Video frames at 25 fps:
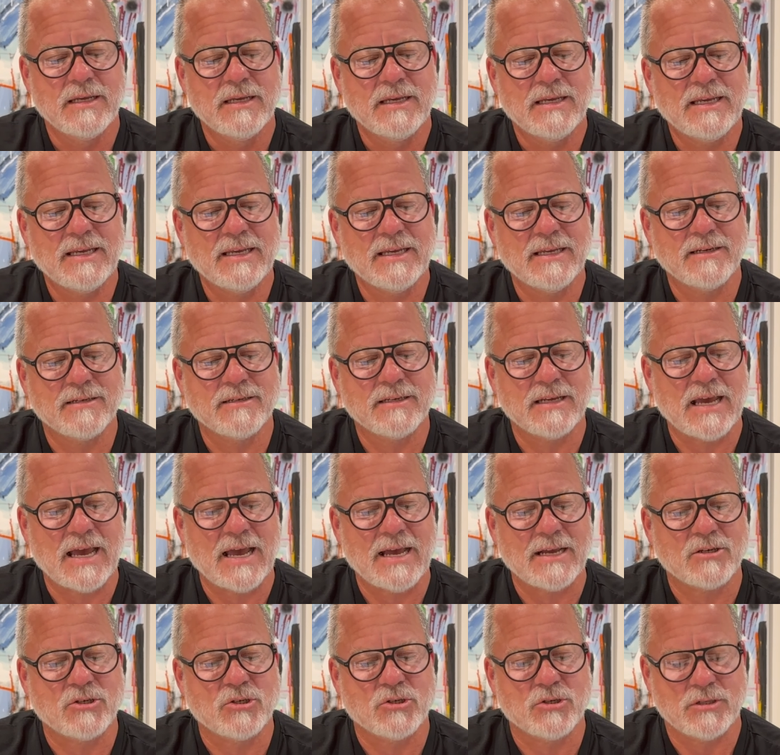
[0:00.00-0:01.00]
it
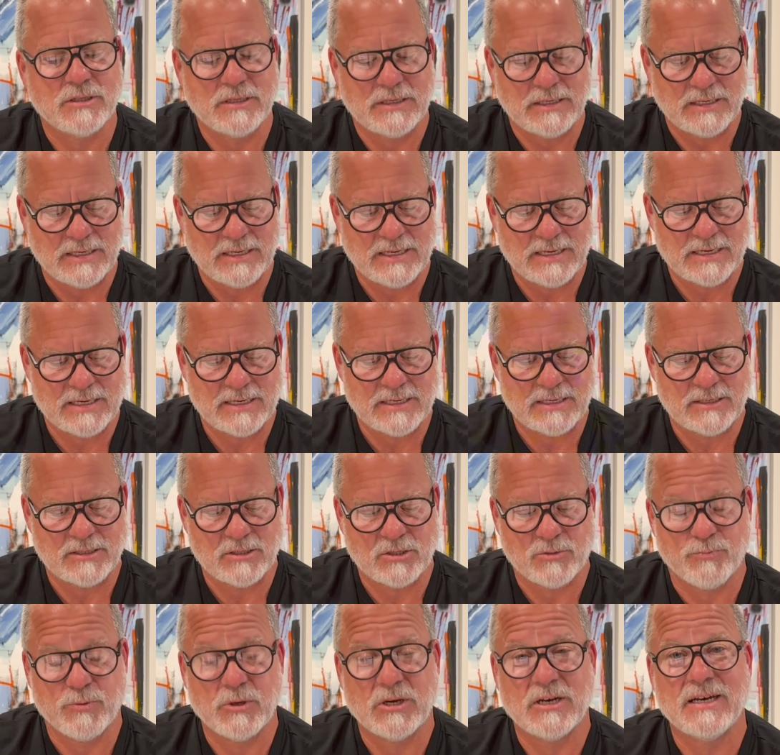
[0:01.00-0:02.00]
actually
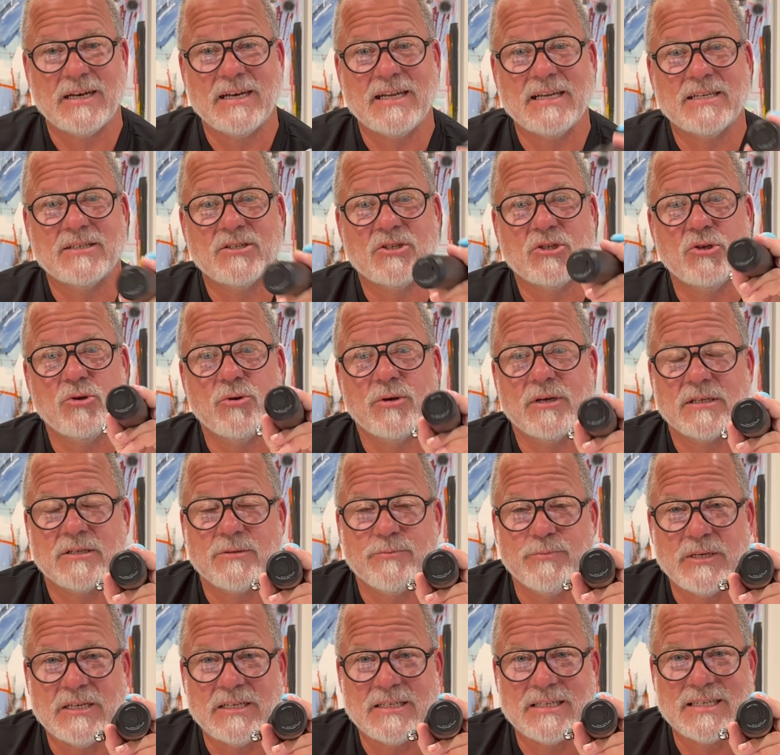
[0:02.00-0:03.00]
is, but it is
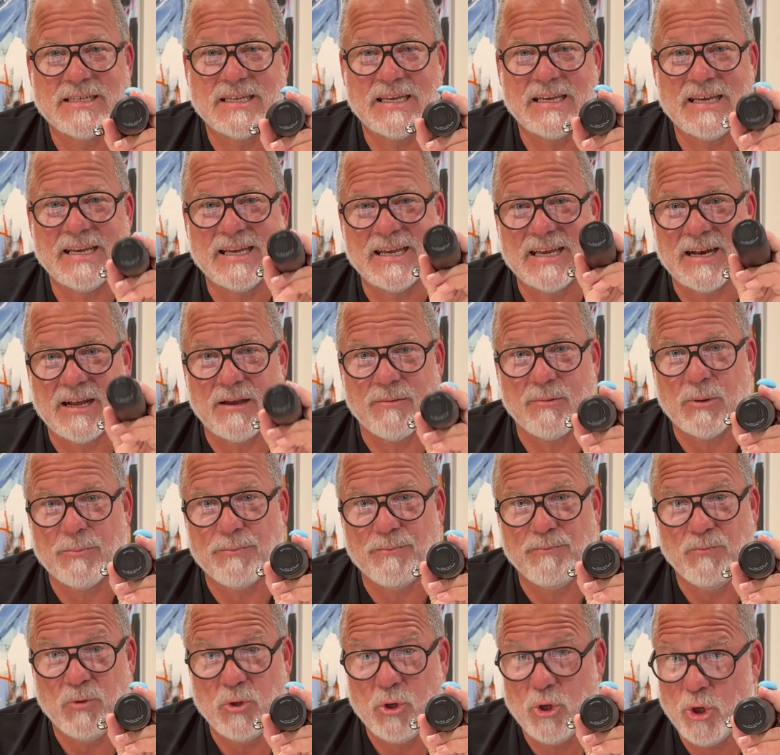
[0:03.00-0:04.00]
USB-C, and I'm
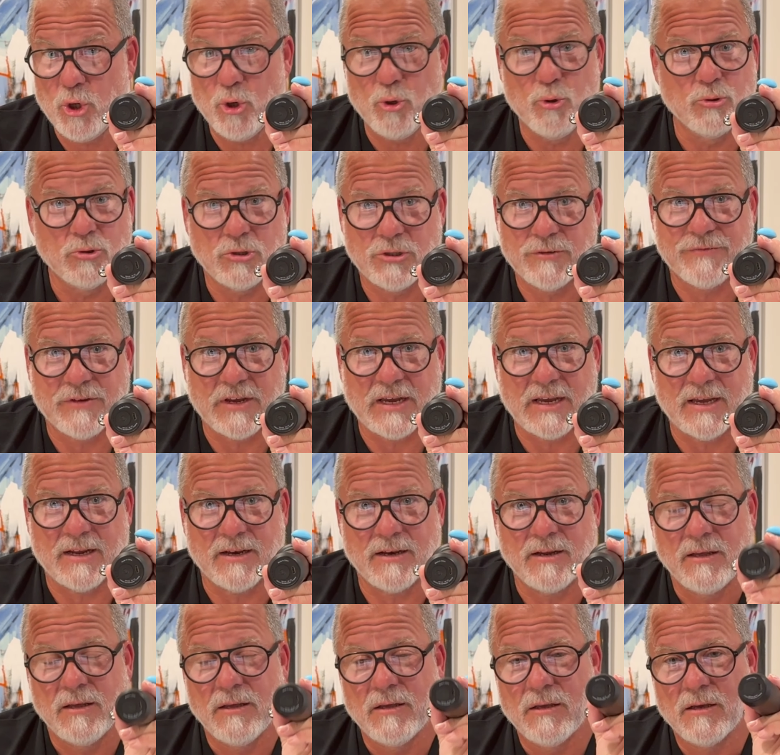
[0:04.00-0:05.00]
a huge
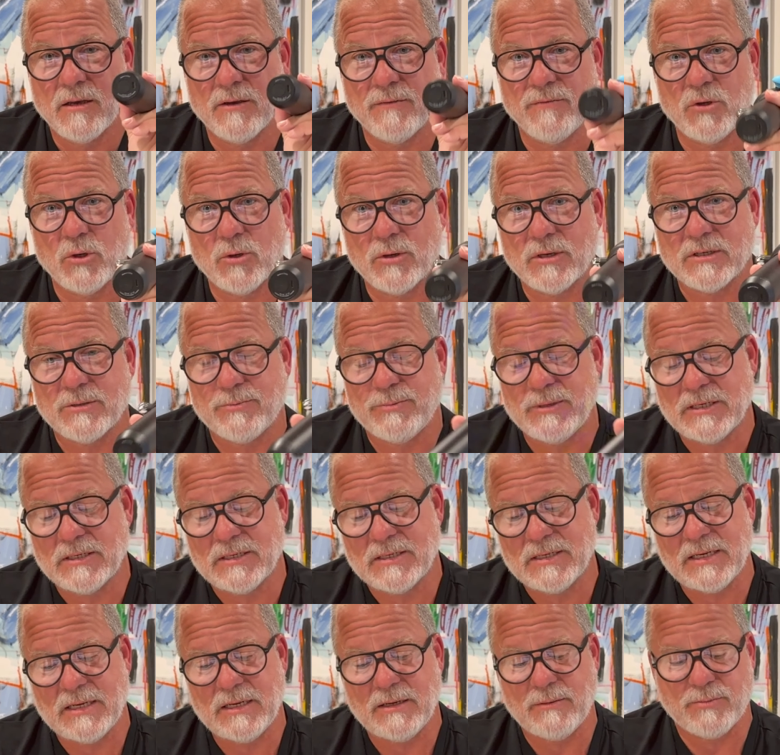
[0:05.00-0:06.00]
fan of
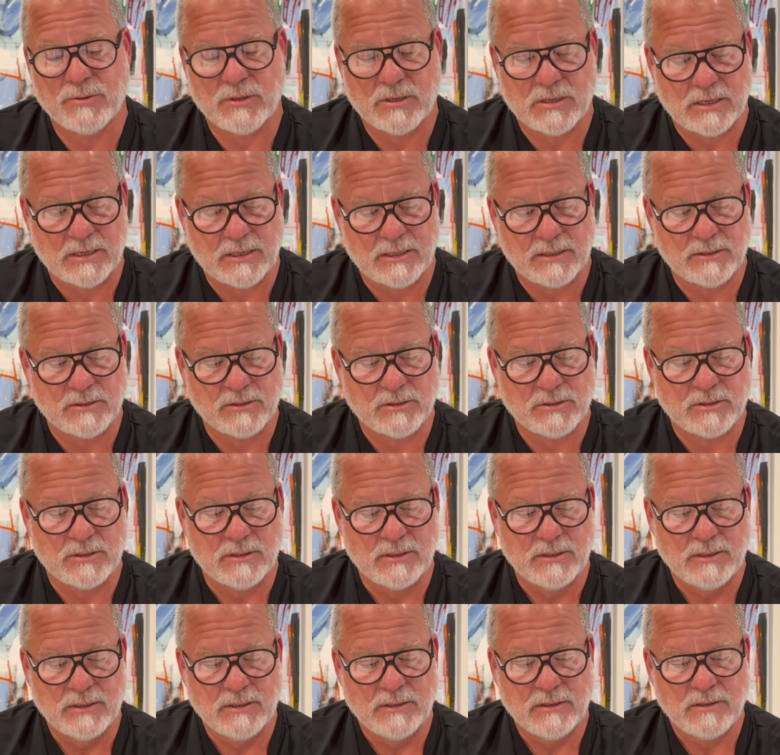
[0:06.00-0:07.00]
USB-C because
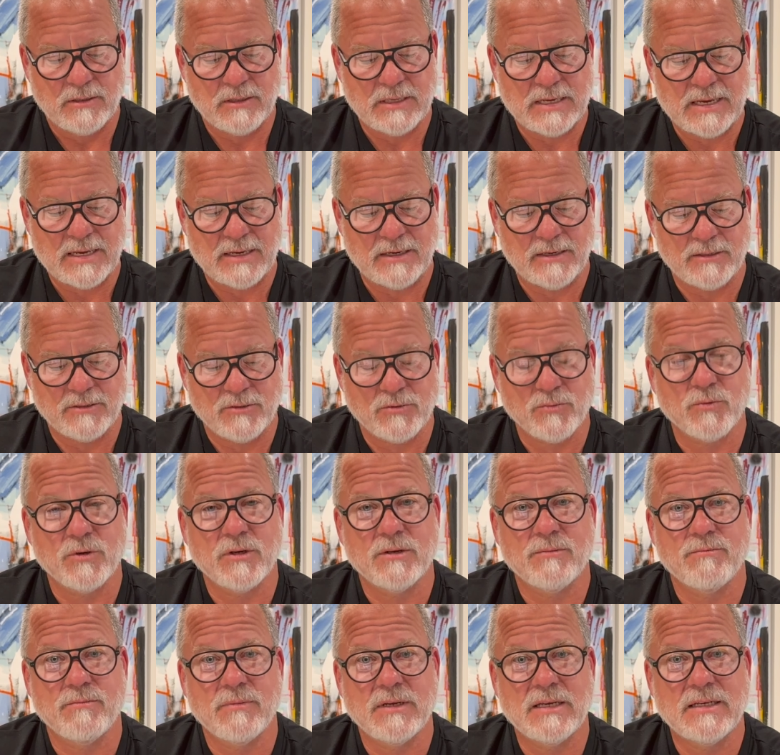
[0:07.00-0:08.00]
that is
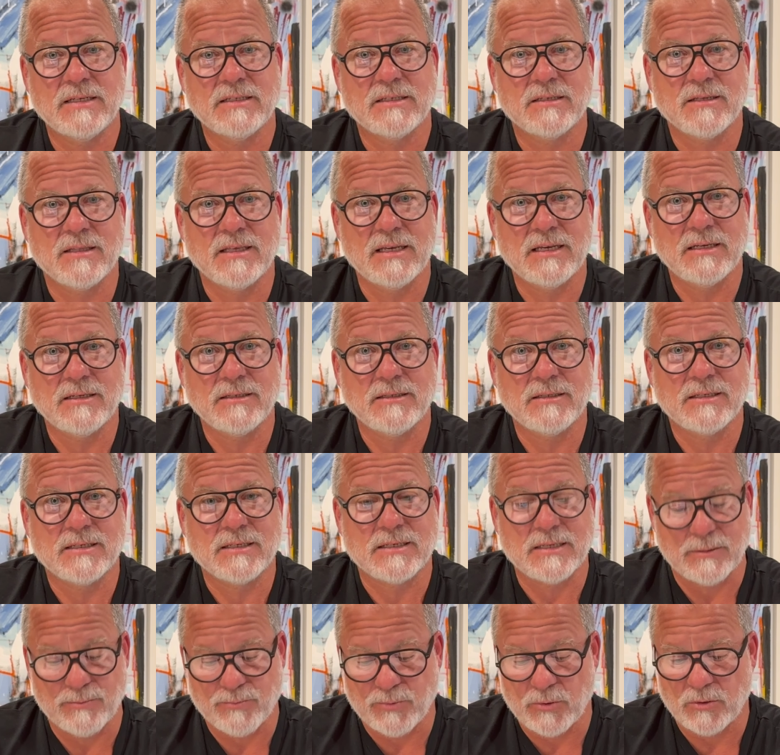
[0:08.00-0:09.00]
what makes things
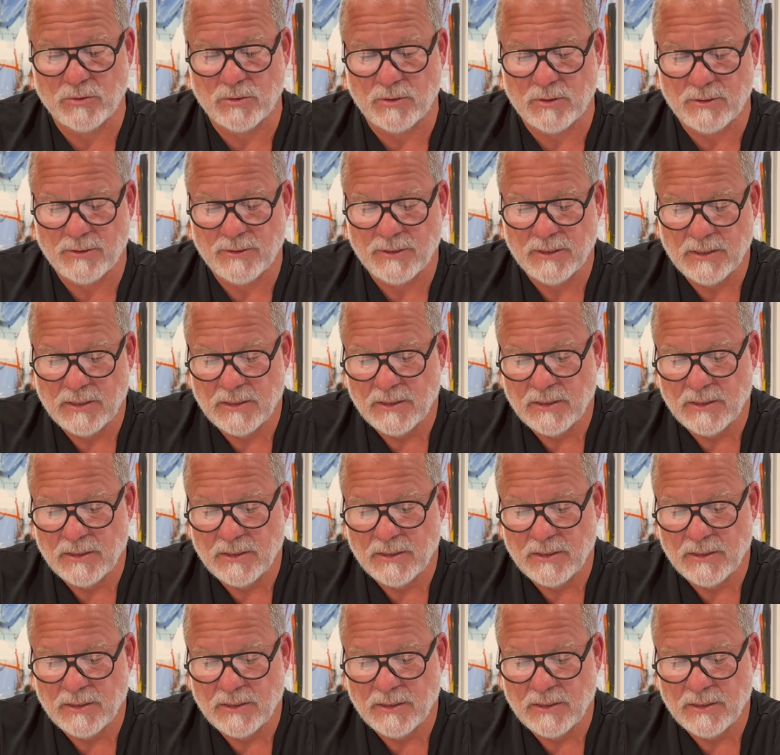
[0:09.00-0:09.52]
simple.